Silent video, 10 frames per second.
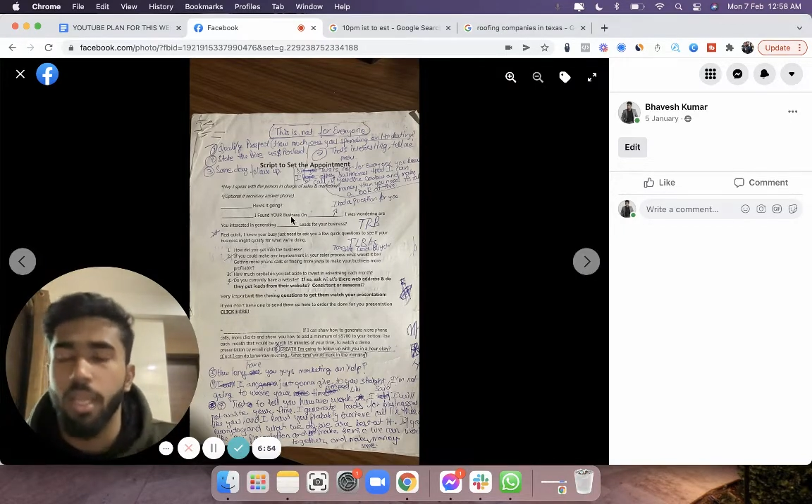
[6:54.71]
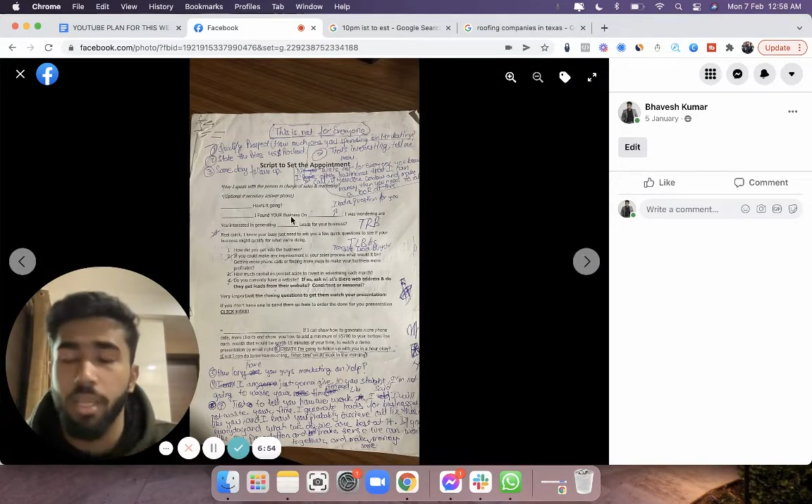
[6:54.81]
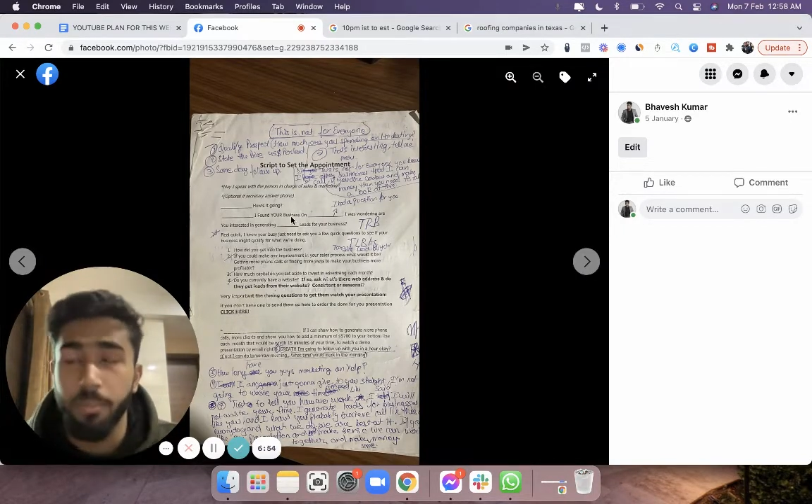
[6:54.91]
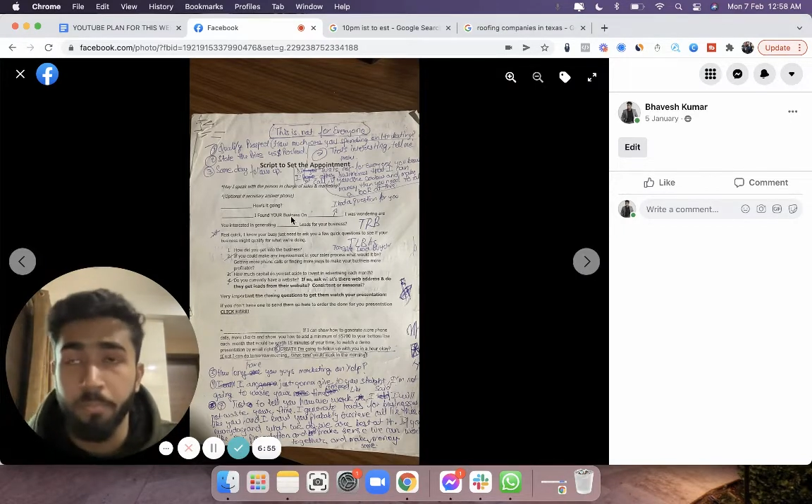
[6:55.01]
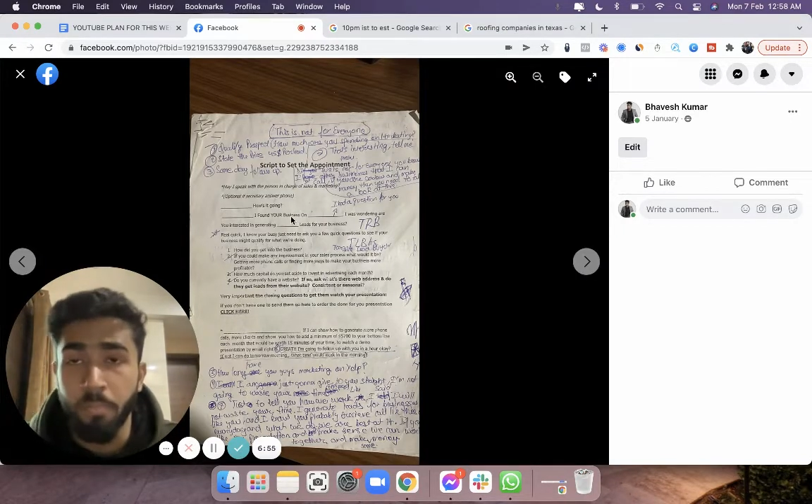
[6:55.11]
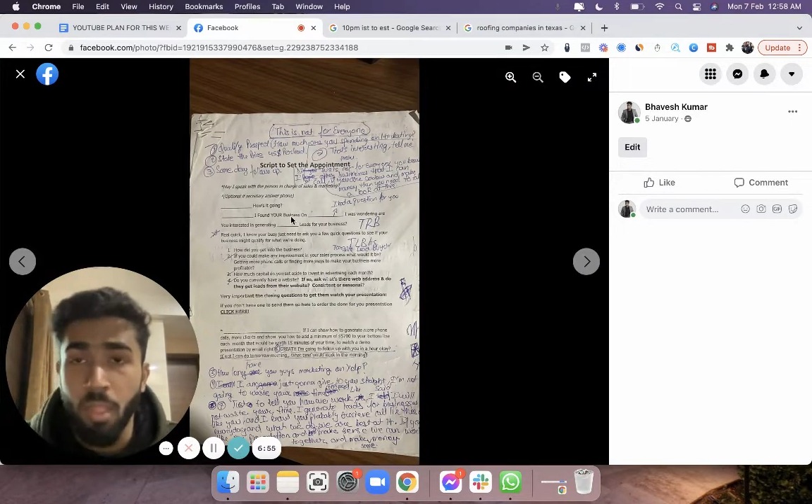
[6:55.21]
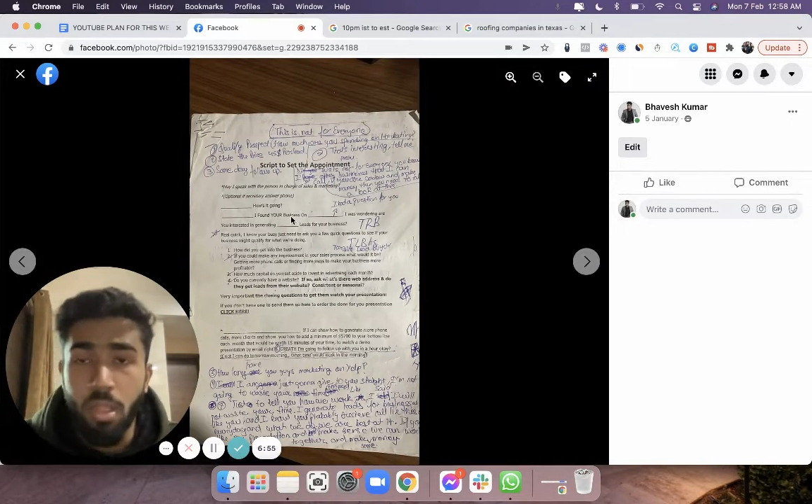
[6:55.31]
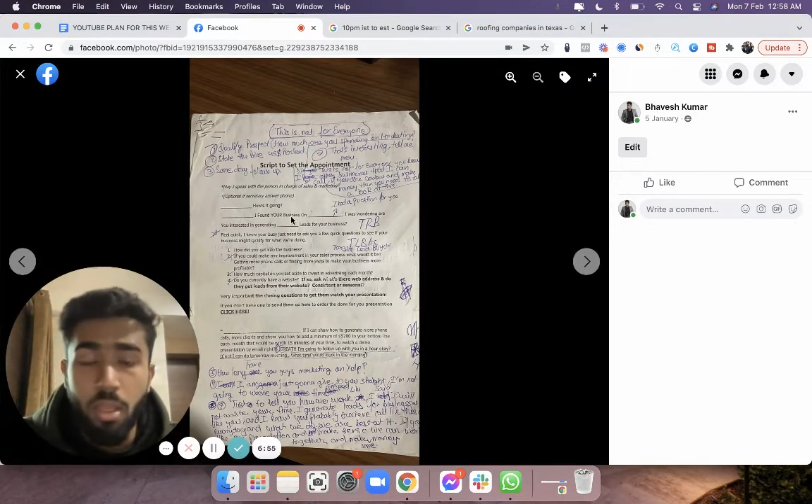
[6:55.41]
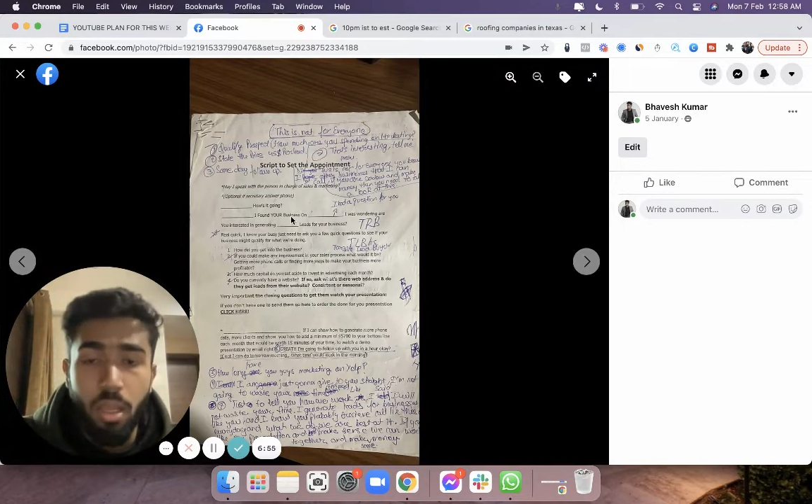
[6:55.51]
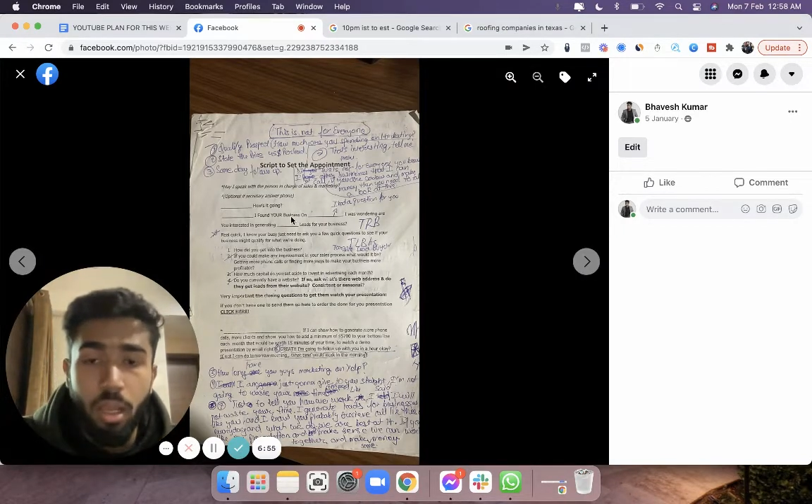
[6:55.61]
like,
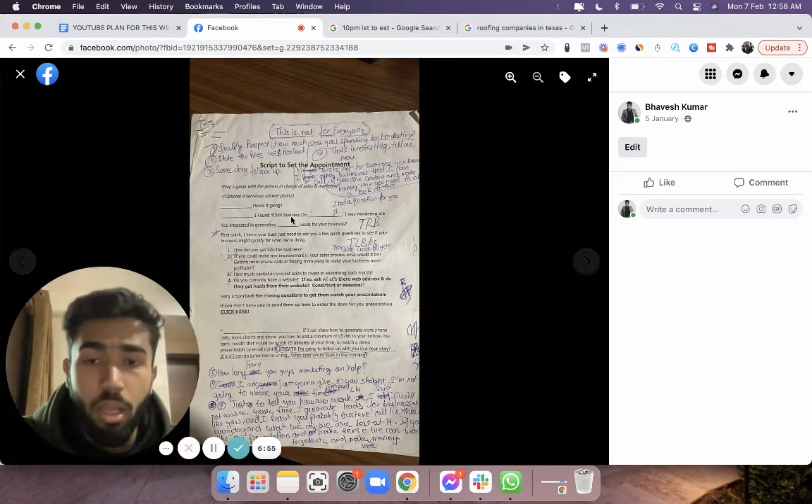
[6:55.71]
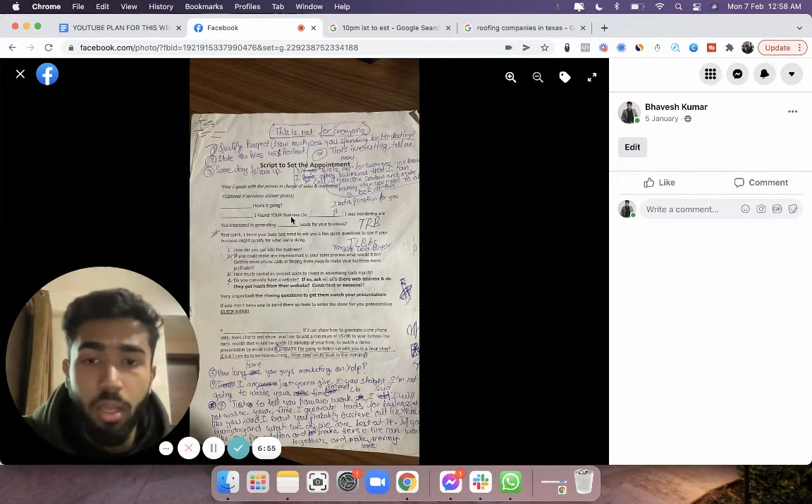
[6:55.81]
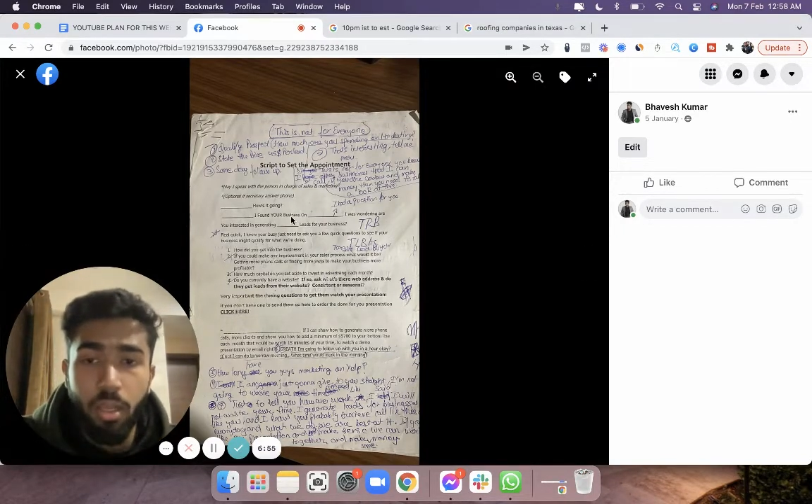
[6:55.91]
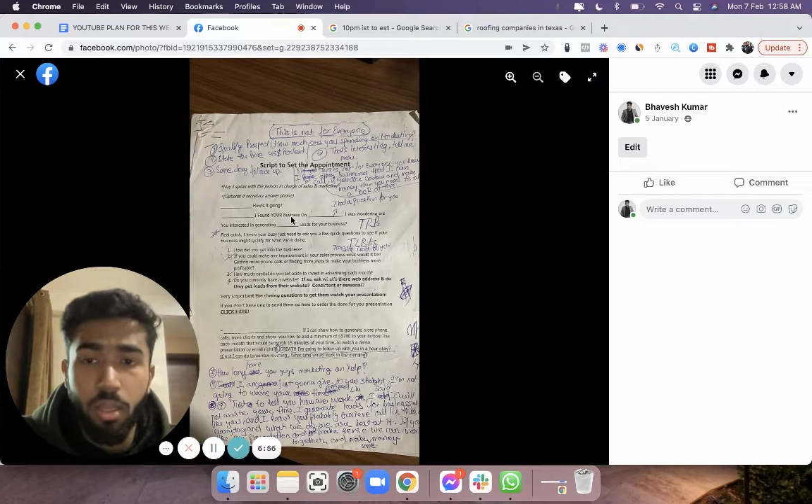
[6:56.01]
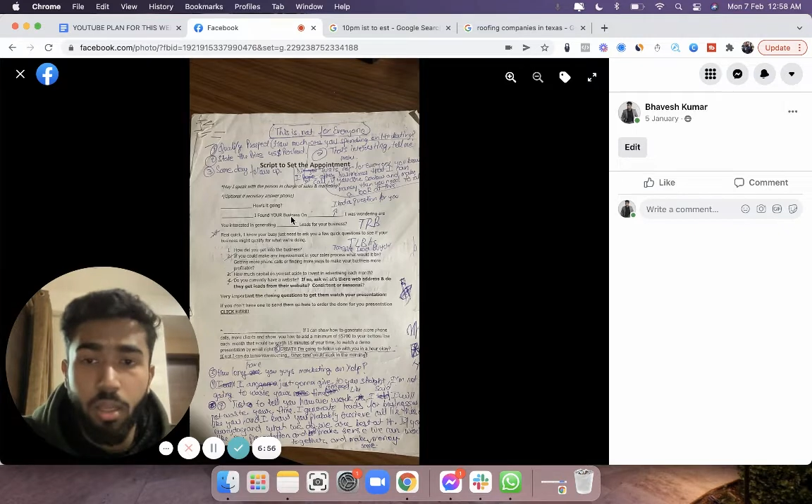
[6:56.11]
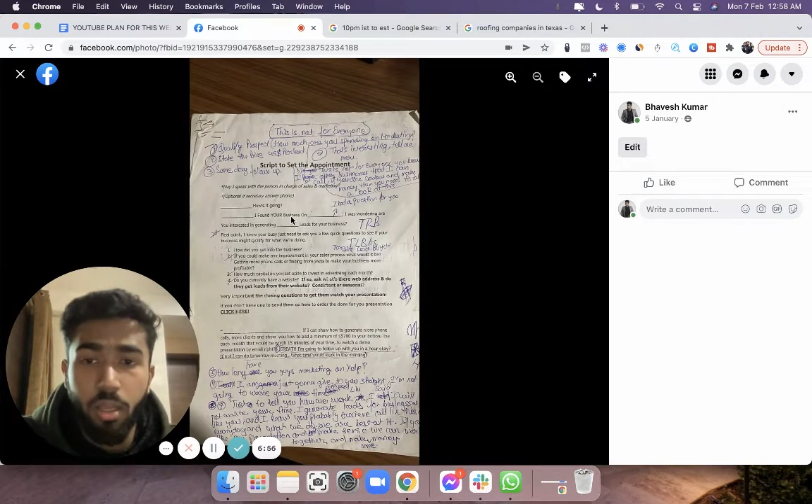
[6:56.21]
uh,